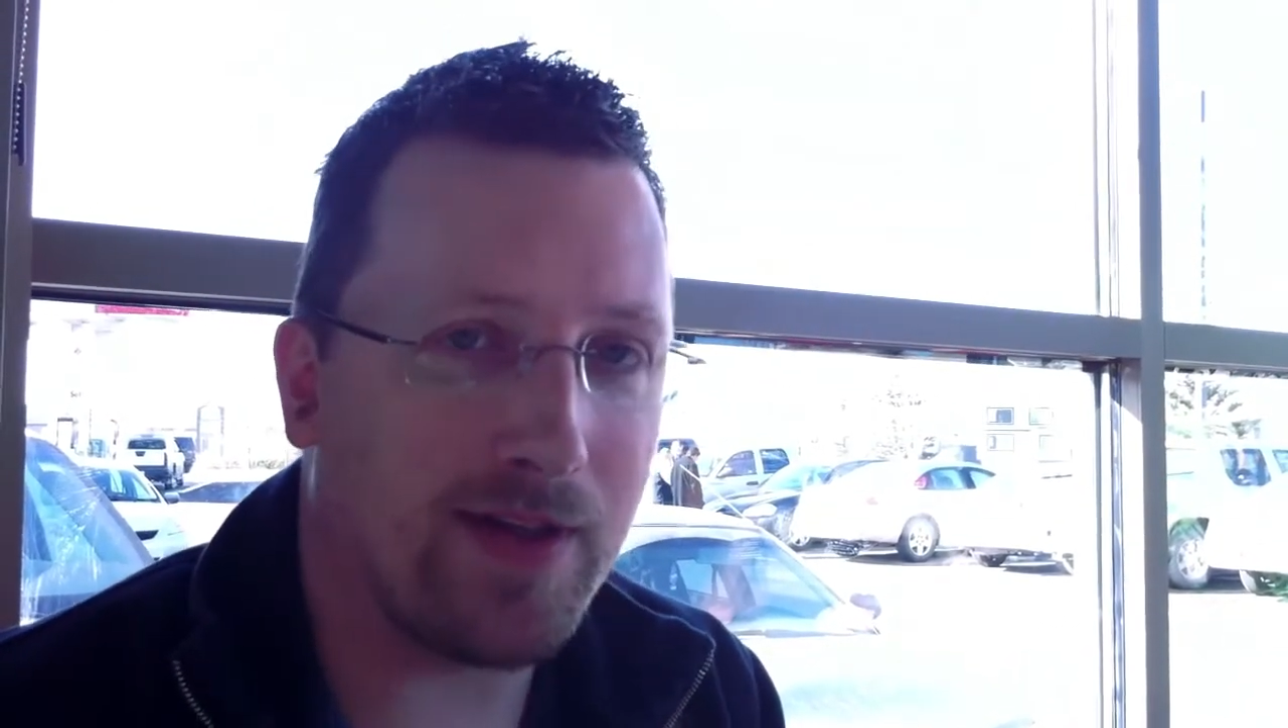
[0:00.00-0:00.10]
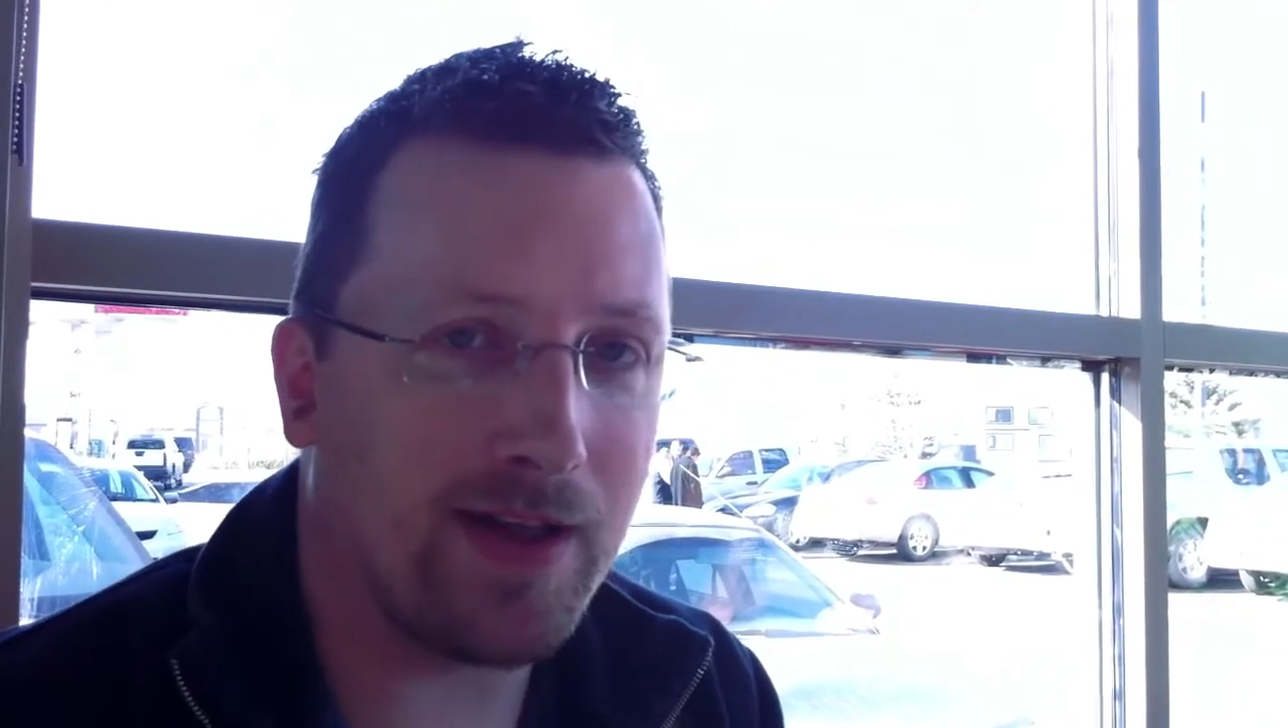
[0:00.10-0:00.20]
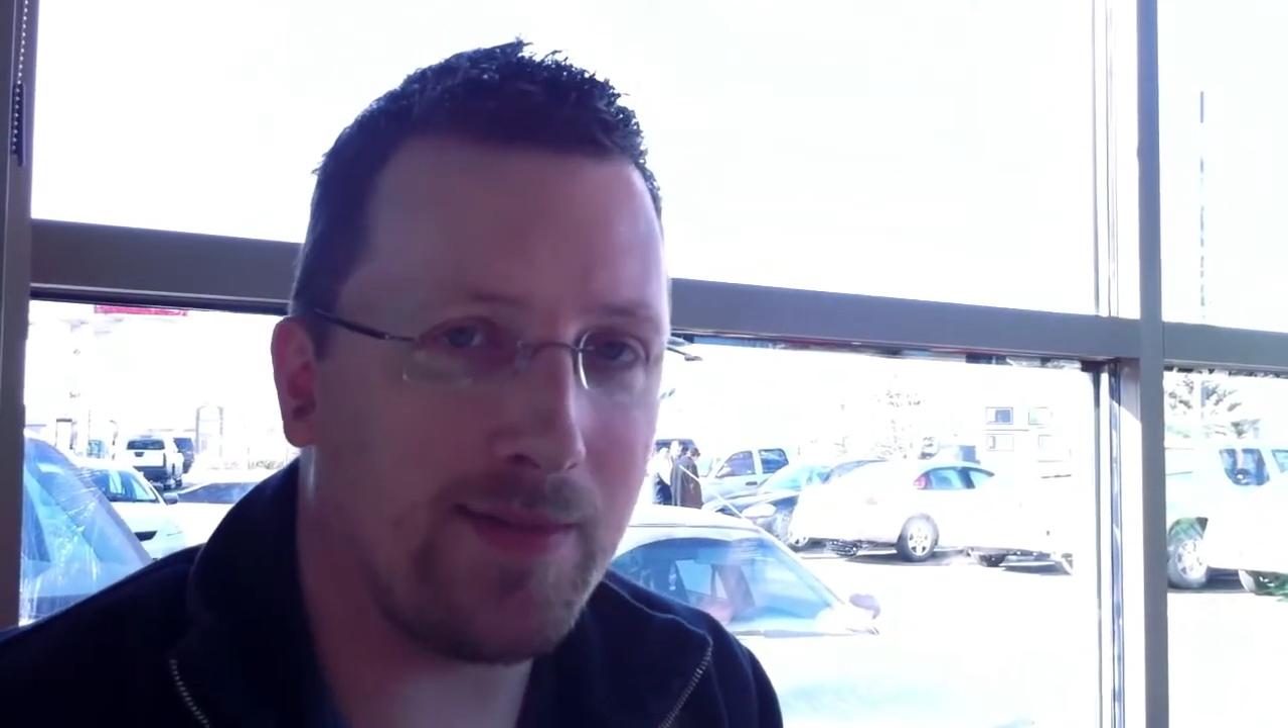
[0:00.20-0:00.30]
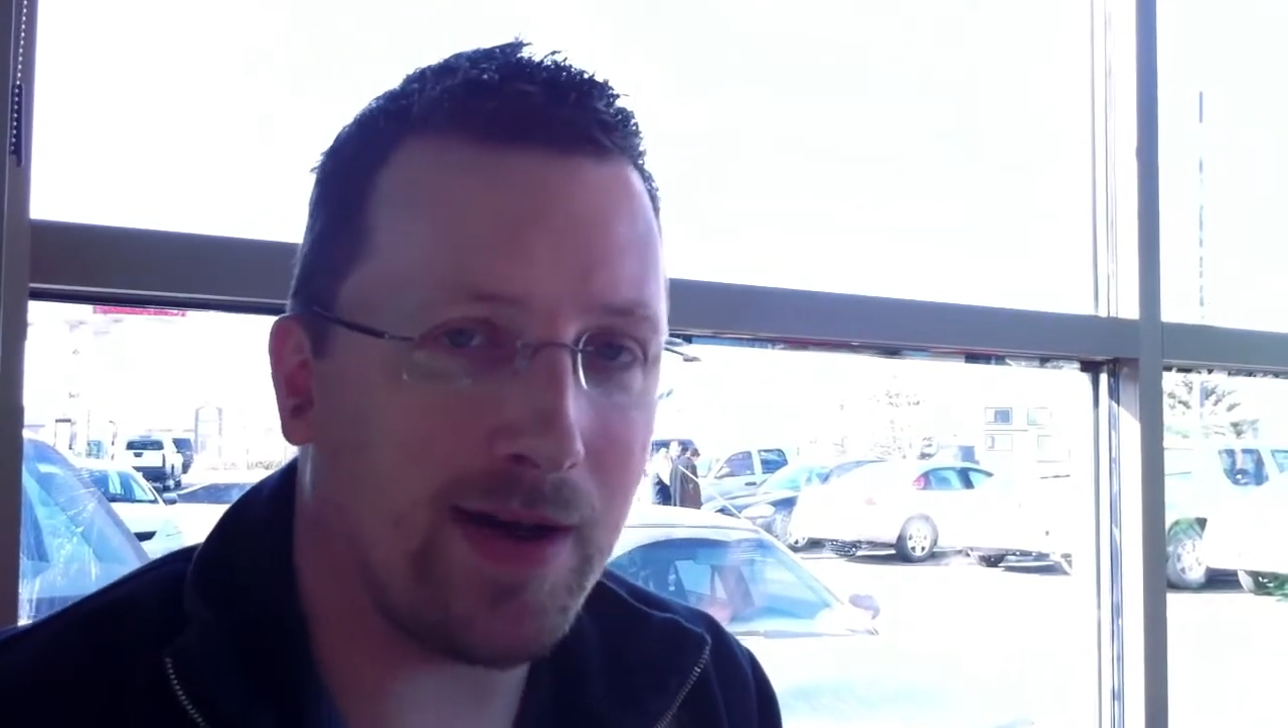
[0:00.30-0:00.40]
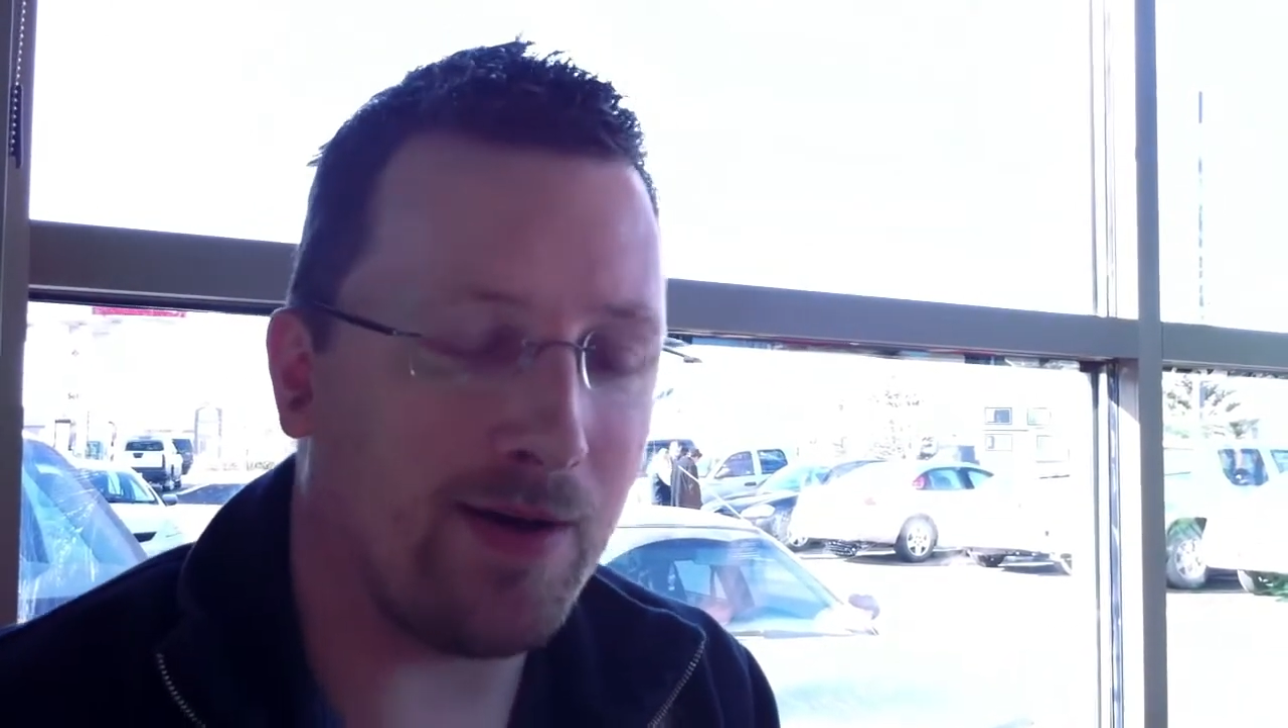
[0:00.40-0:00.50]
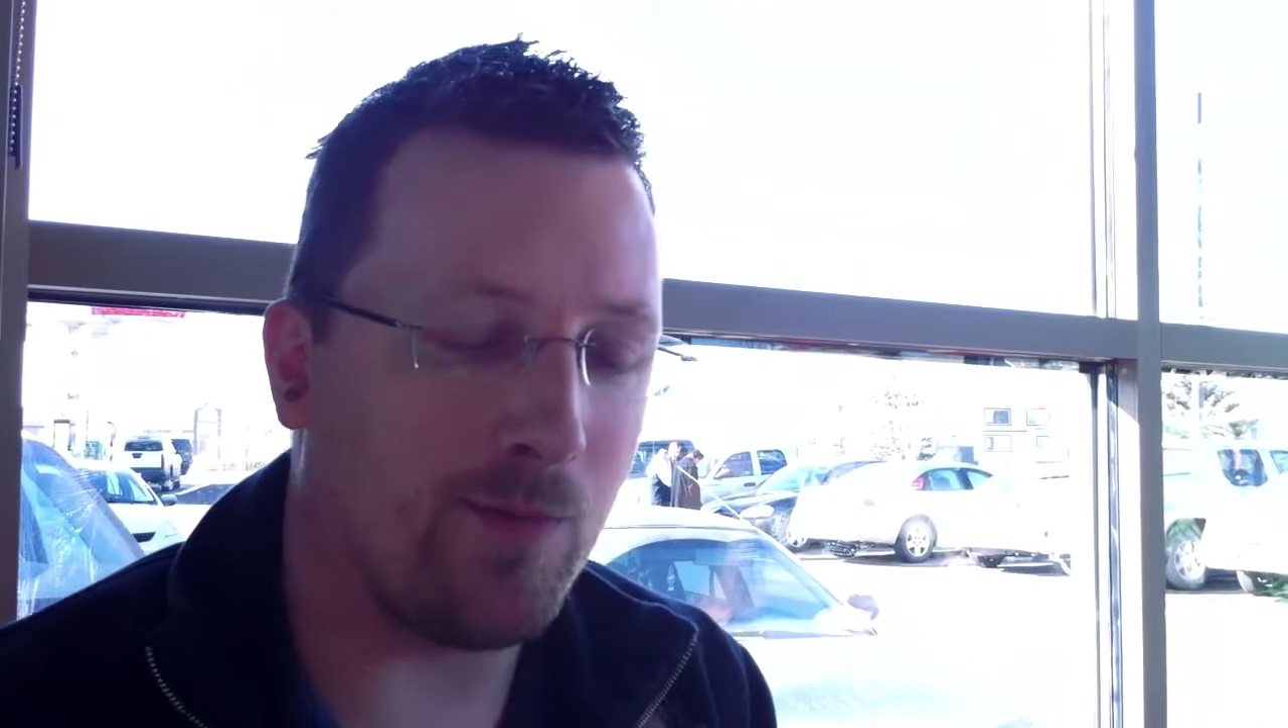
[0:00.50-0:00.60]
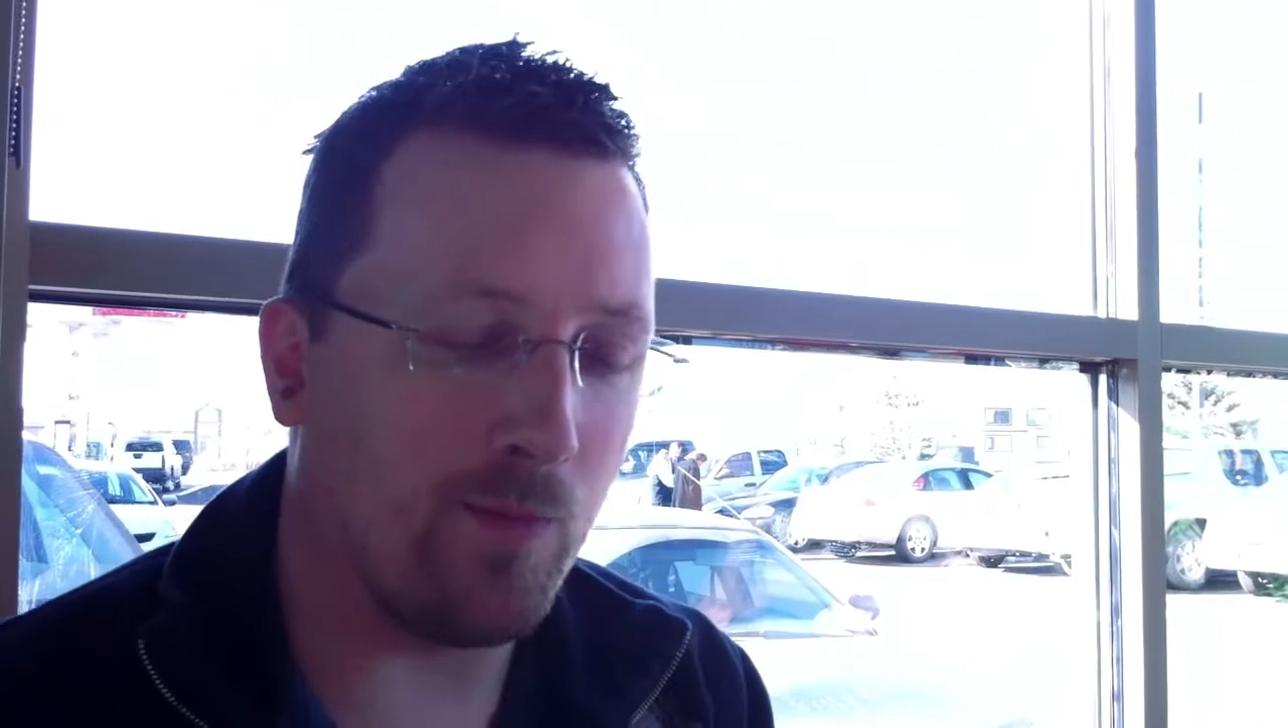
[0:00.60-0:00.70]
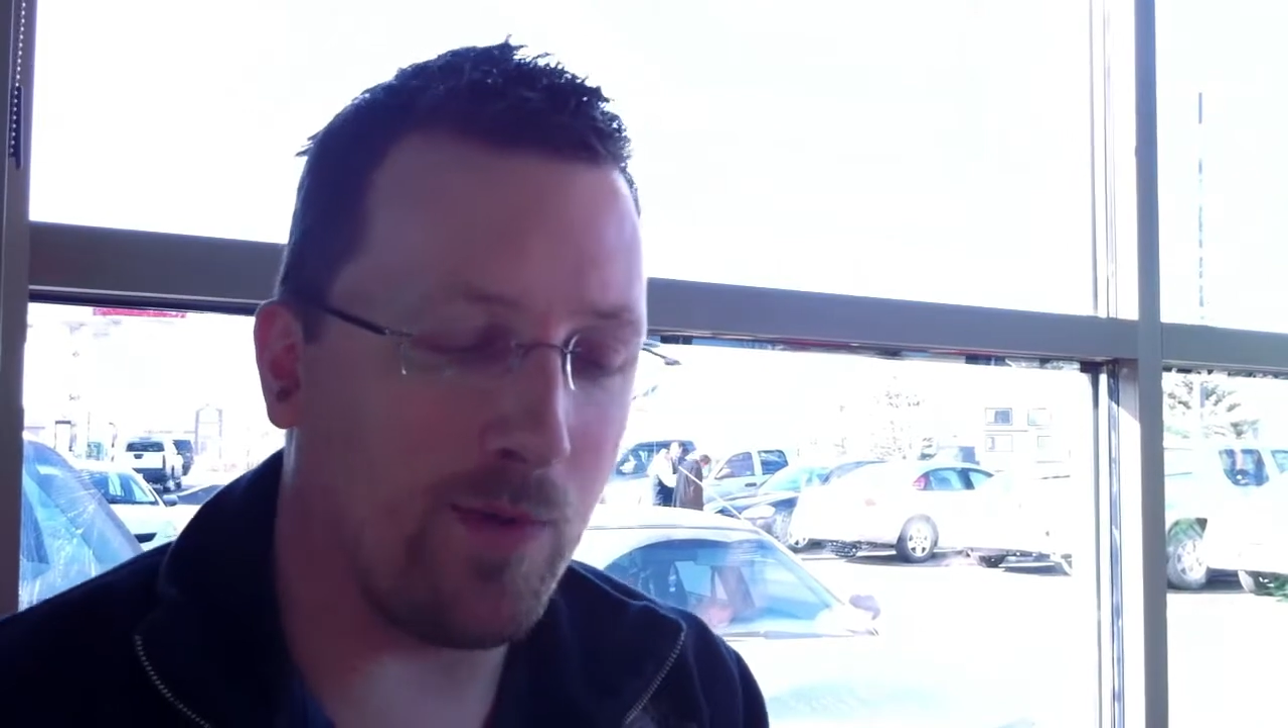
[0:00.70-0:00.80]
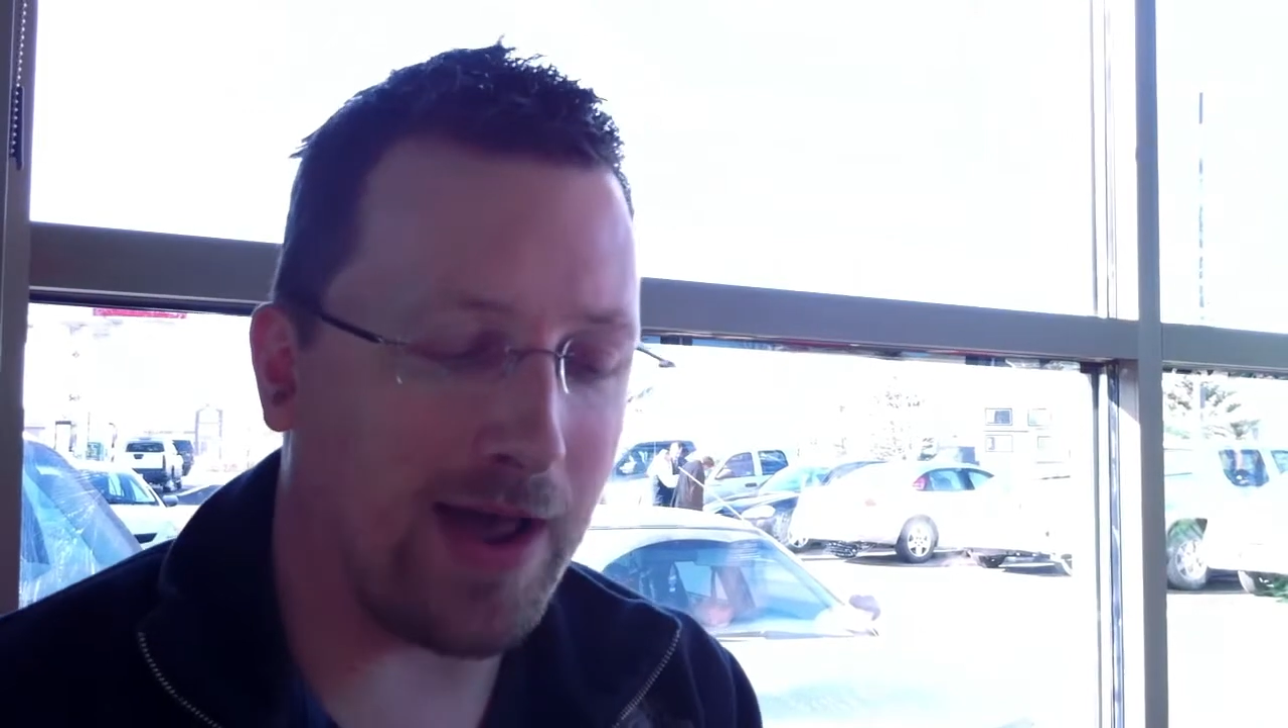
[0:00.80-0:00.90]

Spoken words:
got to think about.